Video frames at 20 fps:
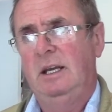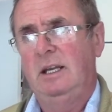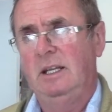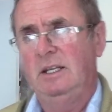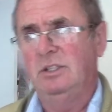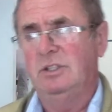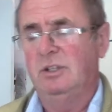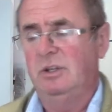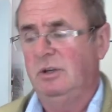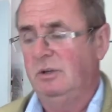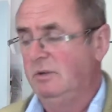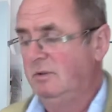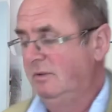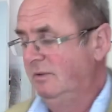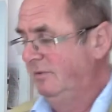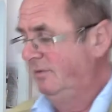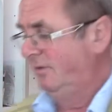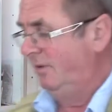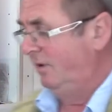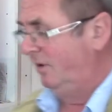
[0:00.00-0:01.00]
it is
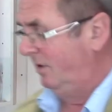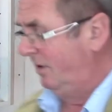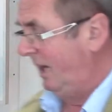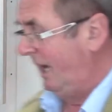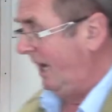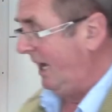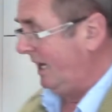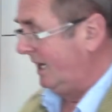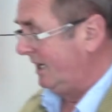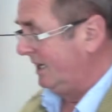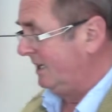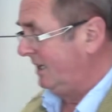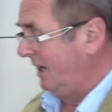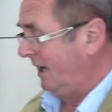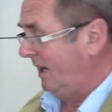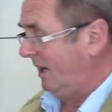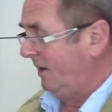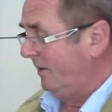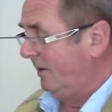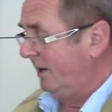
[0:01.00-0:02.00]
good for aiding
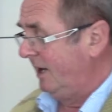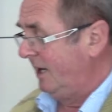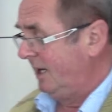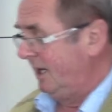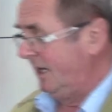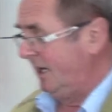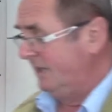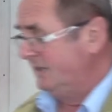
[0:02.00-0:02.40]
diarrhea.